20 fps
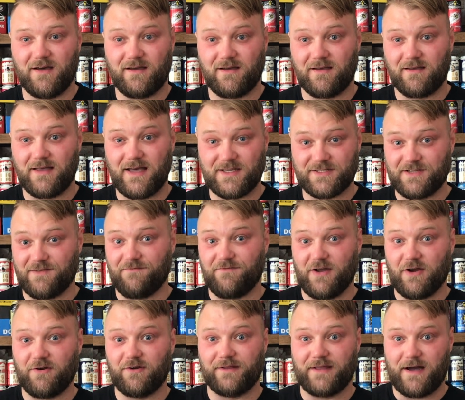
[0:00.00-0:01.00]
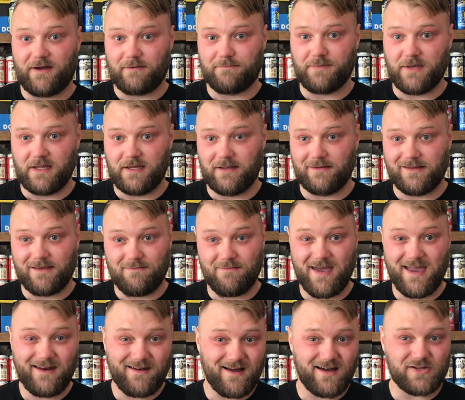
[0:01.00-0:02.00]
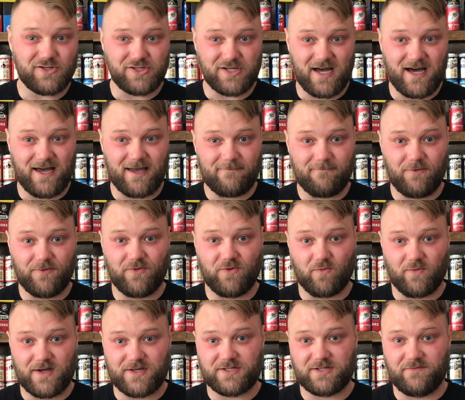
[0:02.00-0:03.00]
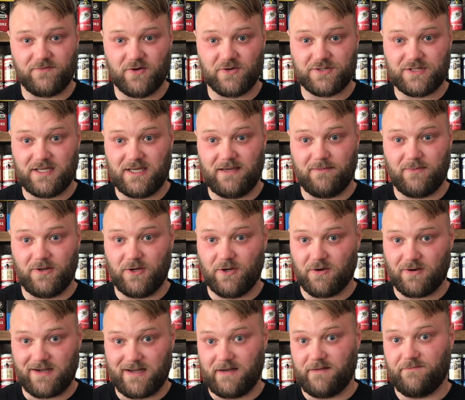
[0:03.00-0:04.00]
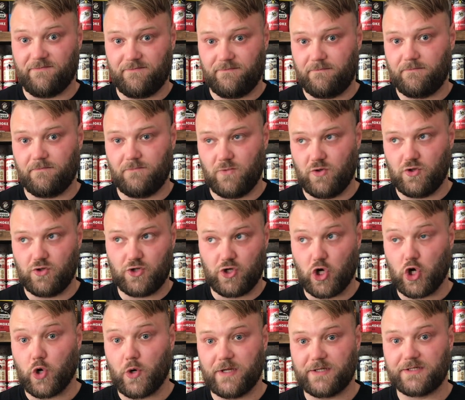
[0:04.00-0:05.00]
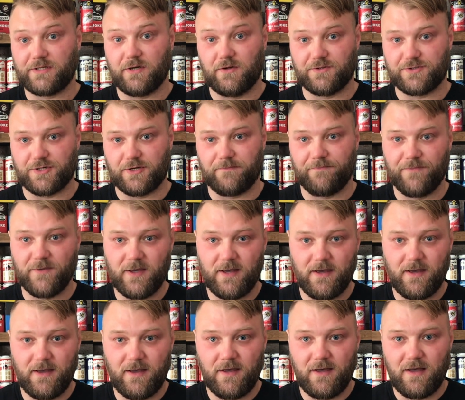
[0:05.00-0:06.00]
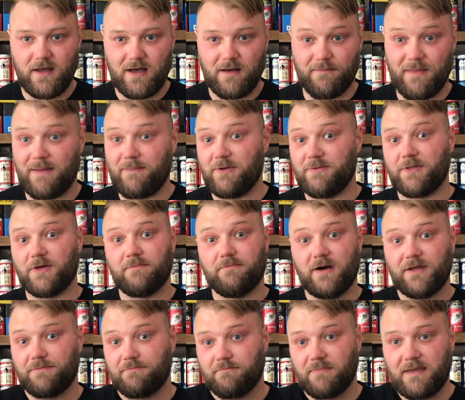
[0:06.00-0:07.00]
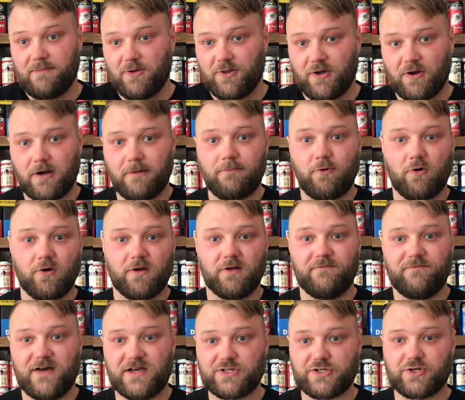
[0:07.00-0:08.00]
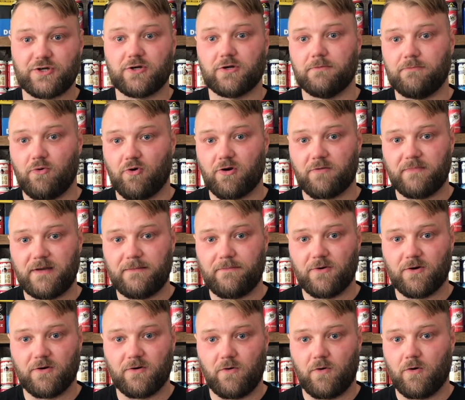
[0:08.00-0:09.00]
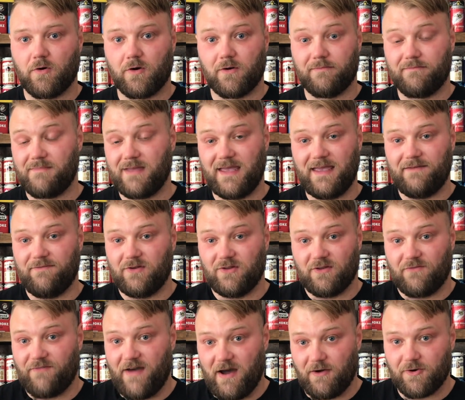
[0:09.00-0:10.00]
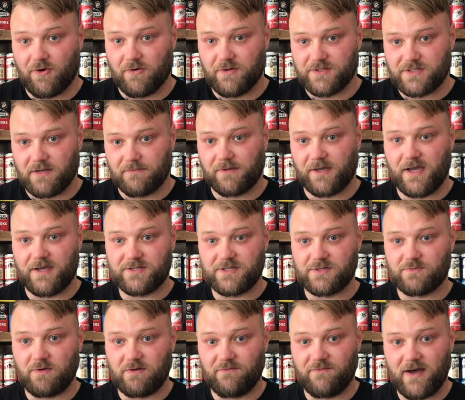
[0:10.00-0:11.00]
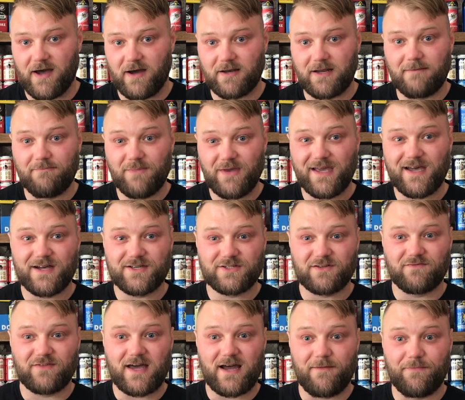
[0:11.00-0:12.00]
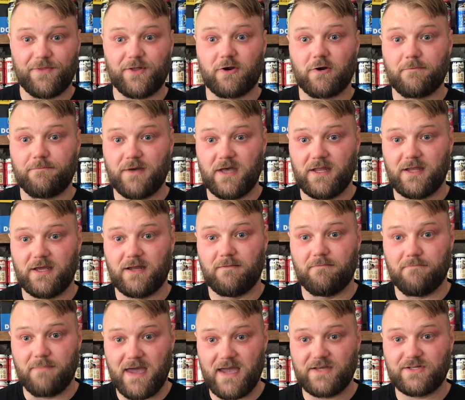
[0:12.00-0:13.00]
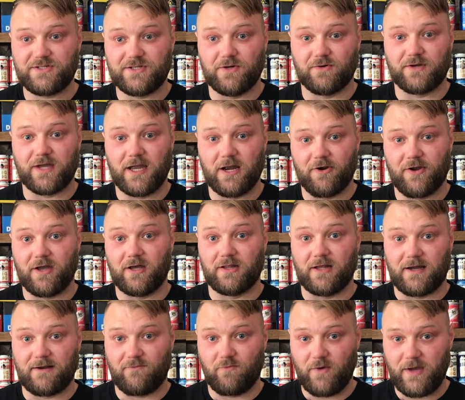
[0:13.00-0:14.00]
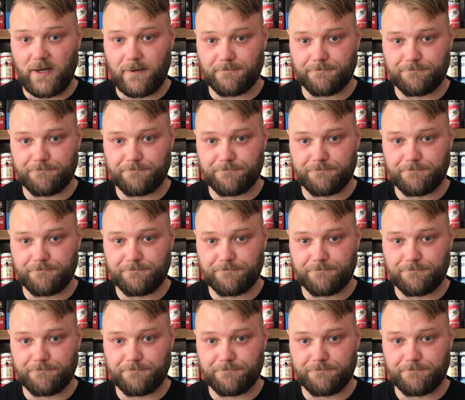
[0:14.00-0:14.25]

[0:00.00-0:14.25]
has a very loud opinion that may not jibe with the rest of your team and your kind of current culture. But maybe they're an important investor or board member or even the founder in some cases we've found, and because of that, their opinion may still carry a lot of weight.